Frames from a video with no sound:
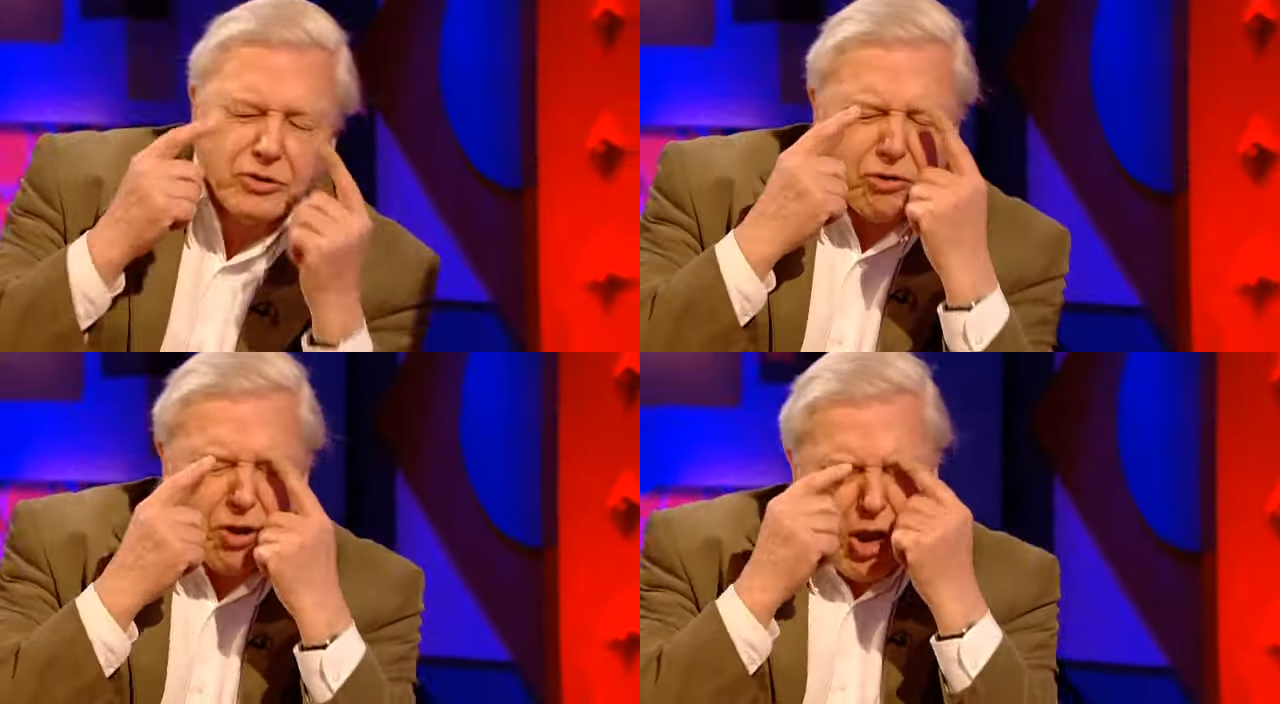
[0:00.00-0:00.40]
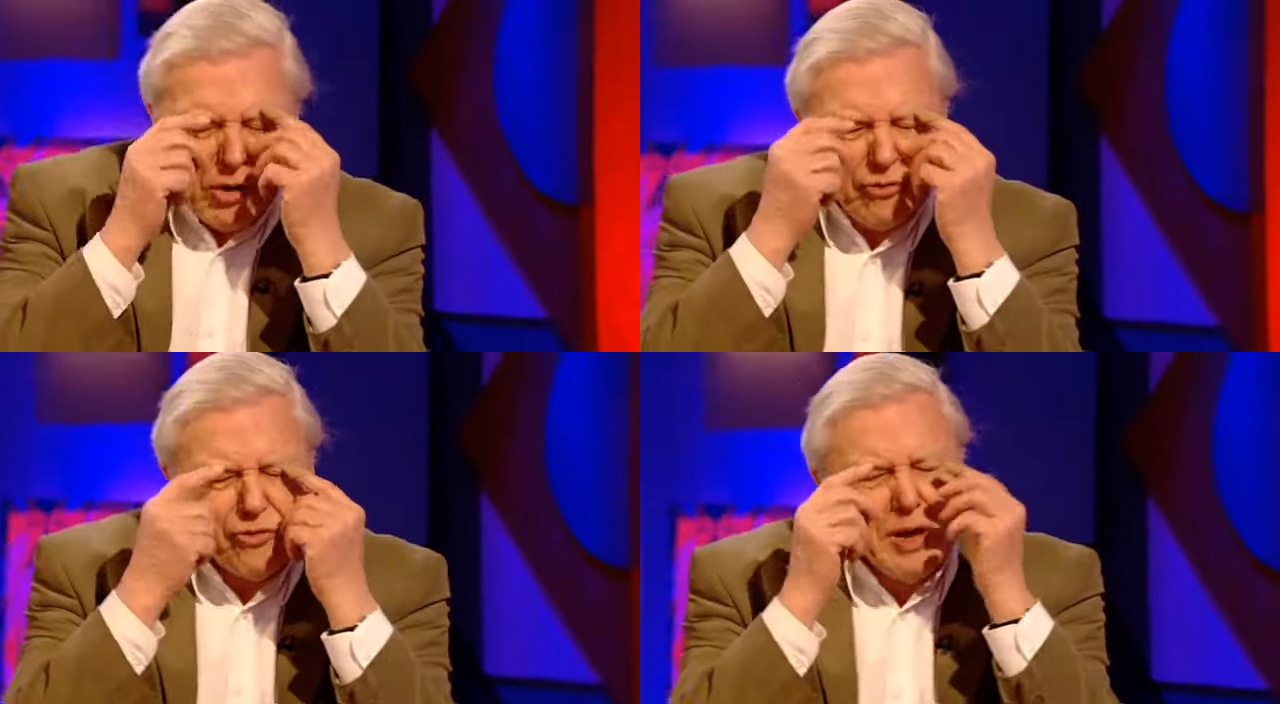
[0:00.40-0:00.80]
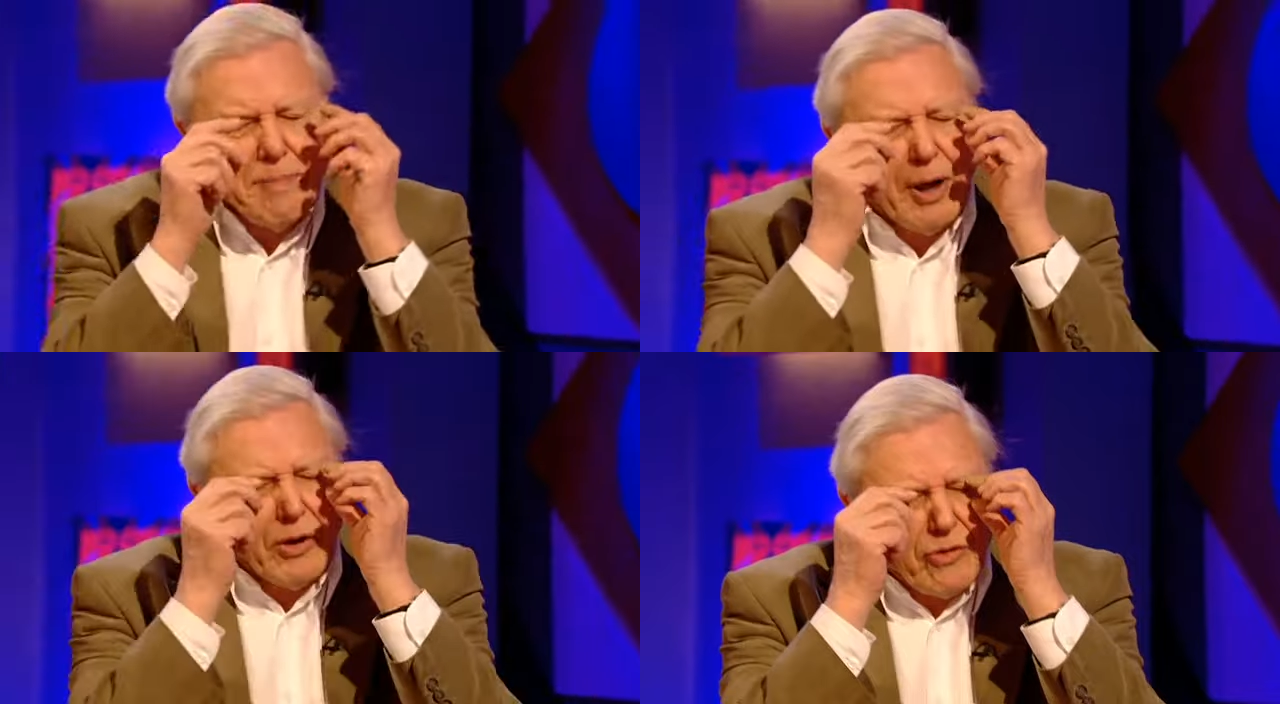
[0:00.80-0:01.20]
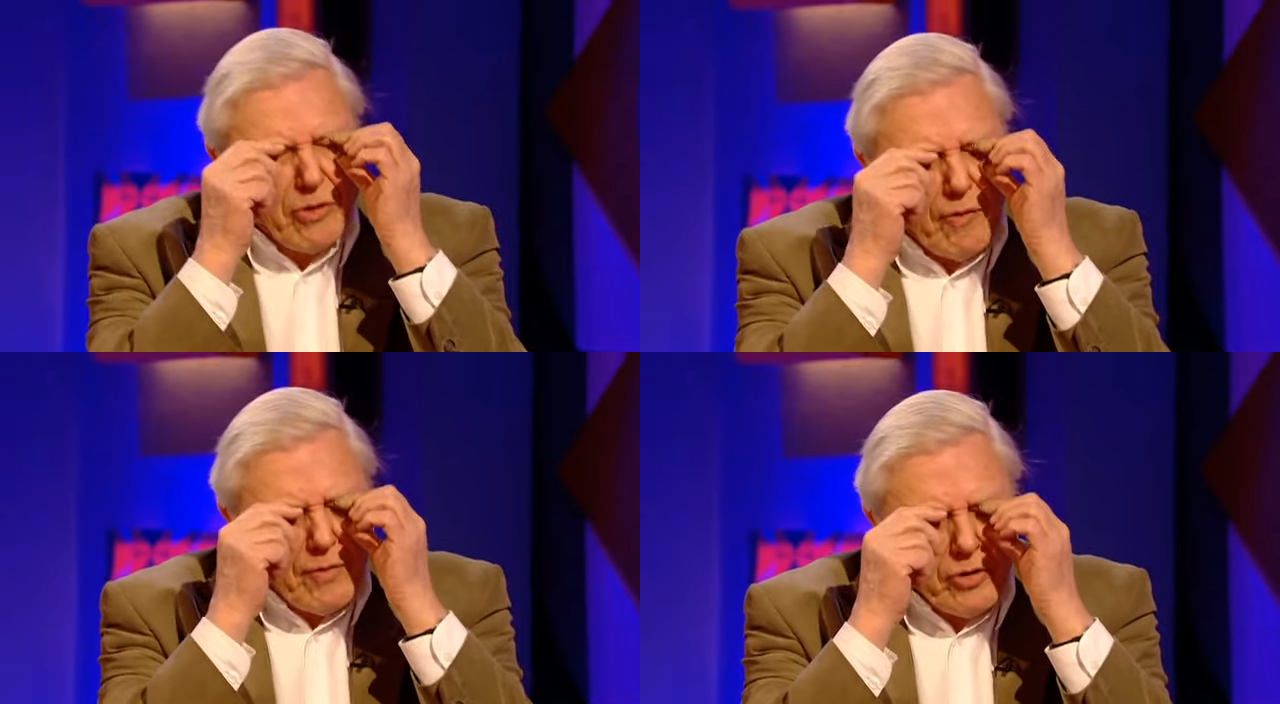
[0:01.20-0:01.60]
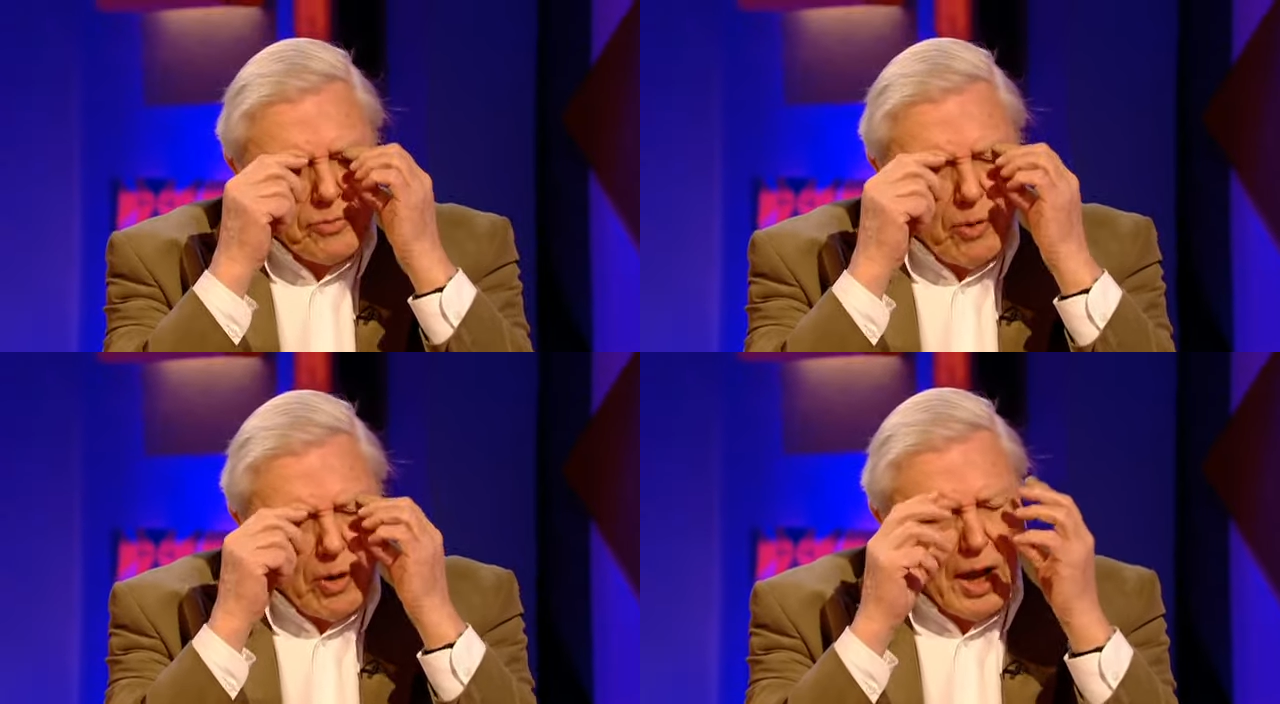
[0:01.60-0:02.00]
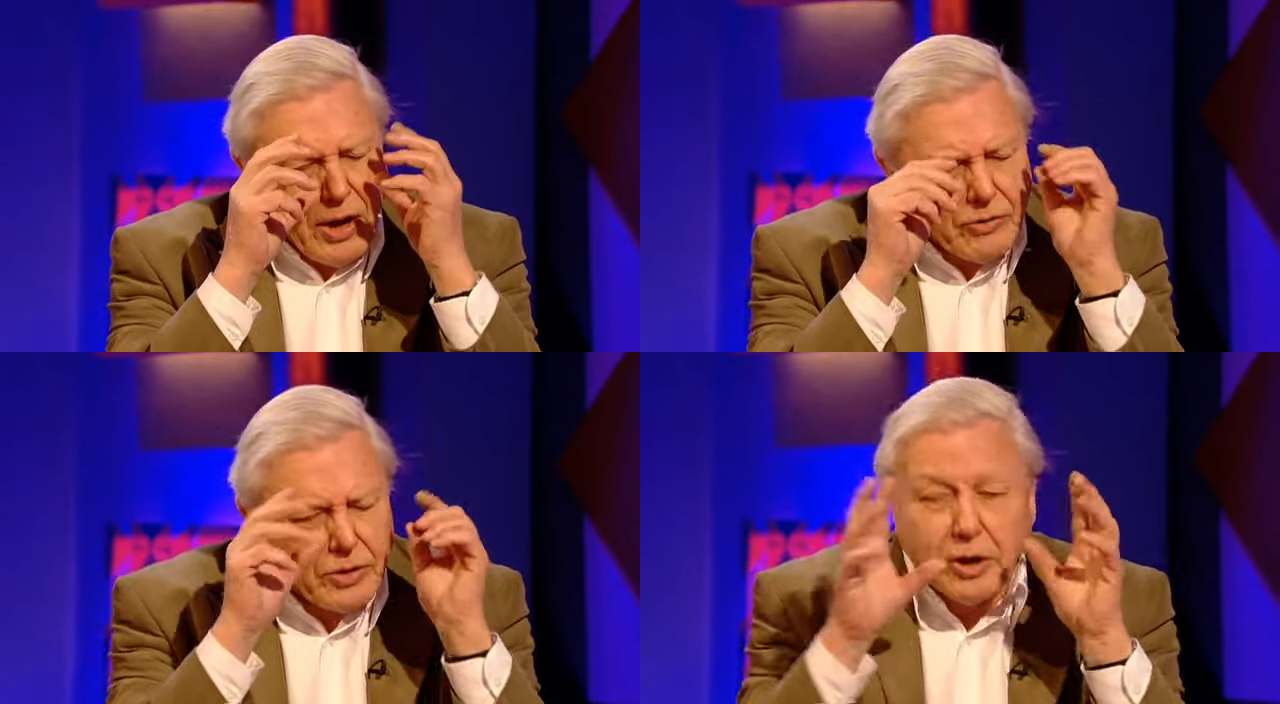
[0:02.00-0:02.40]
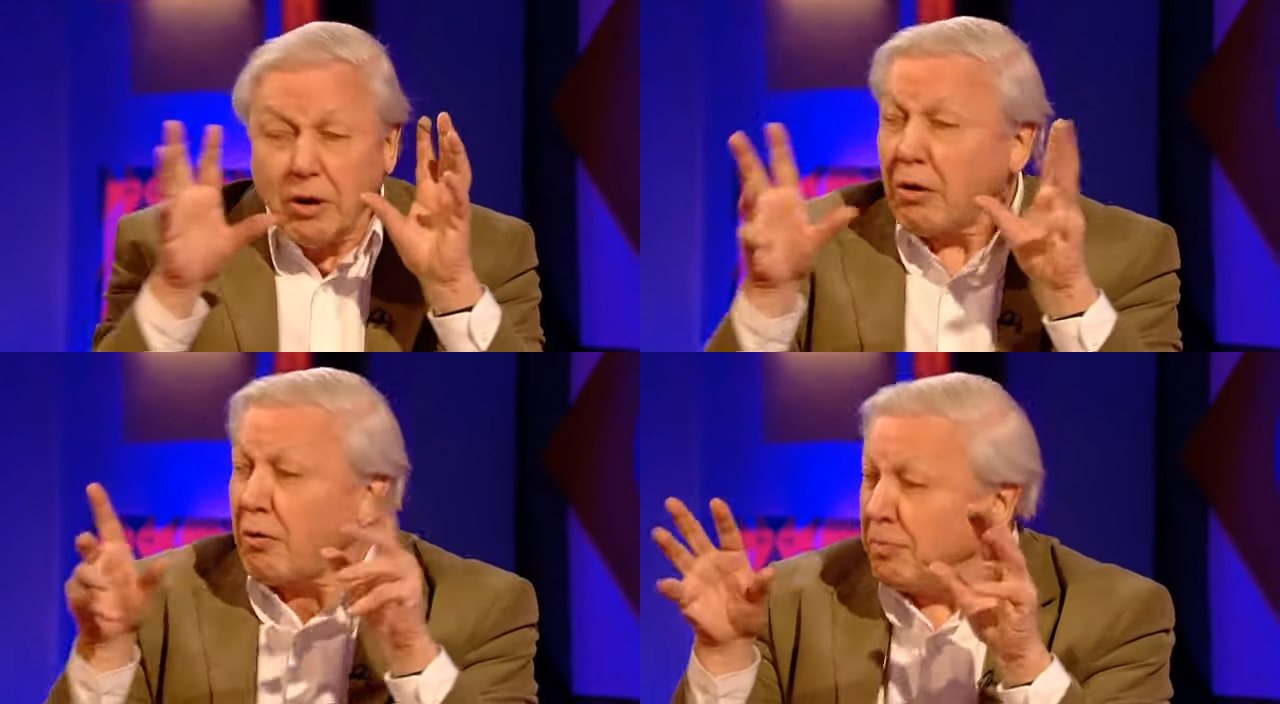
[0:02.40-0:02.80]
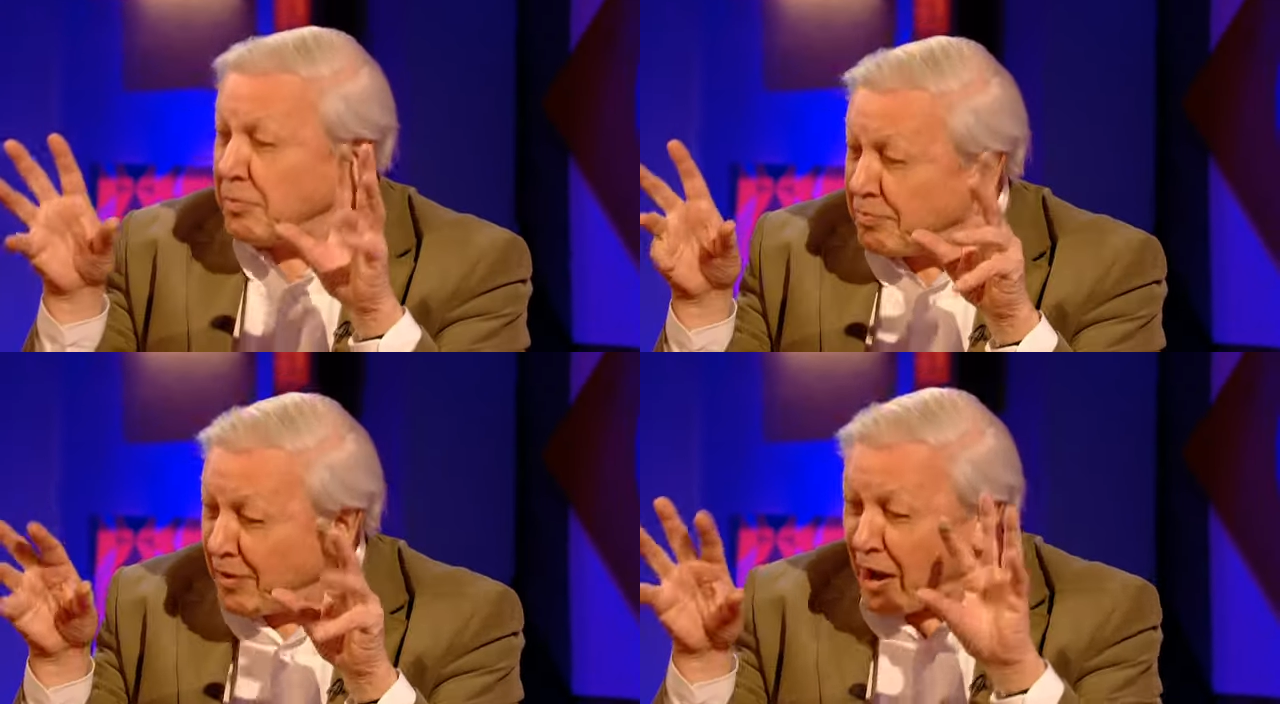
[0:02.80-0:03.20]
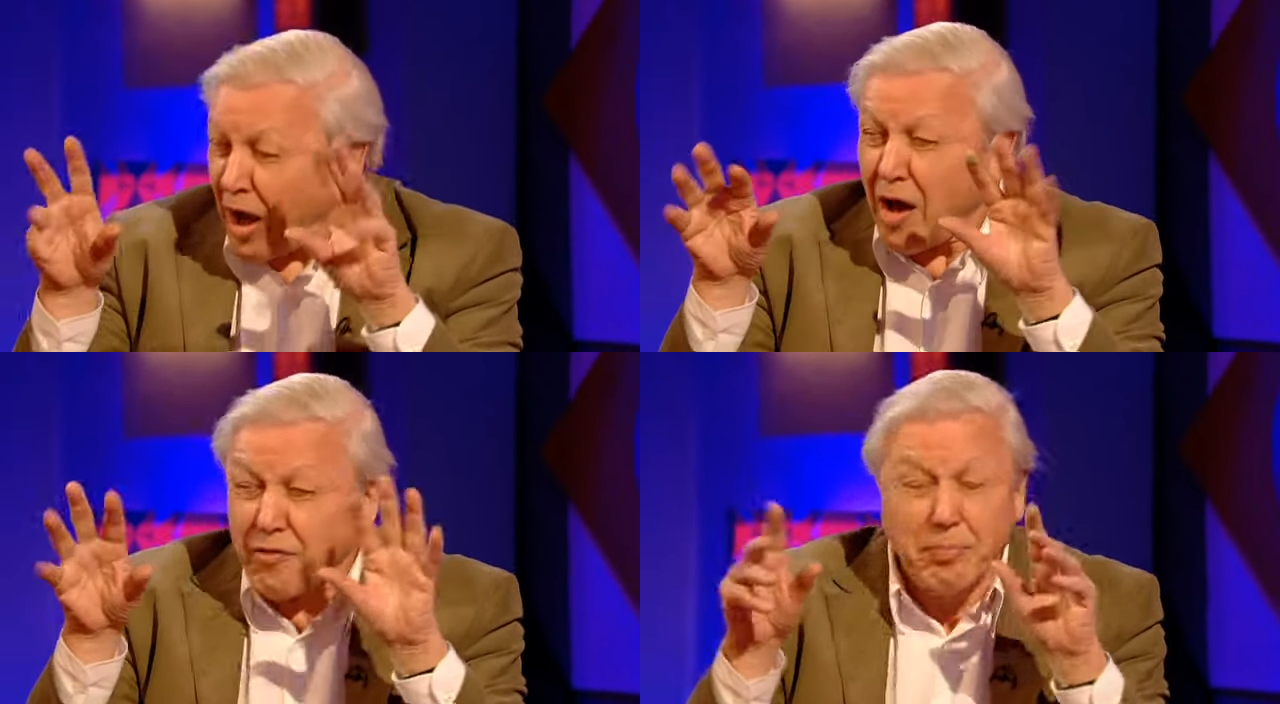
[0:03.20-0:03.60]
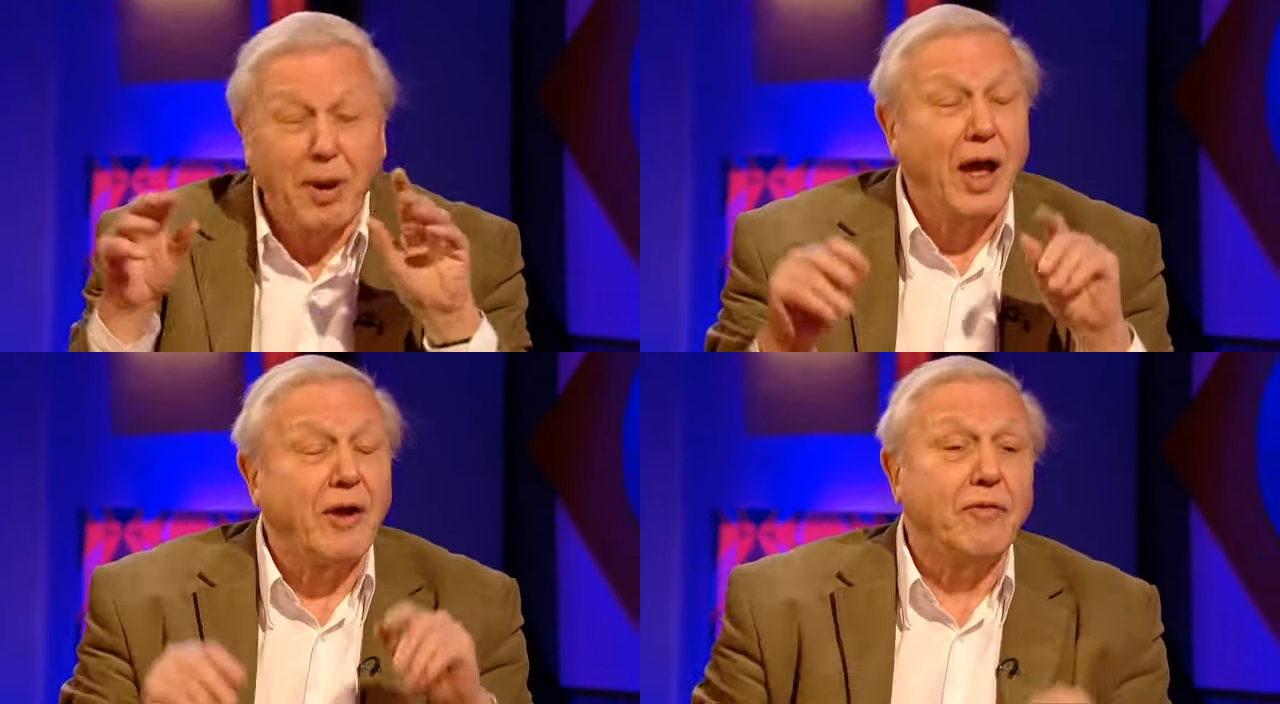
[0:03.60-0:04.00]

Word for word: you can't see much. You've got very small eyes and you're half blind,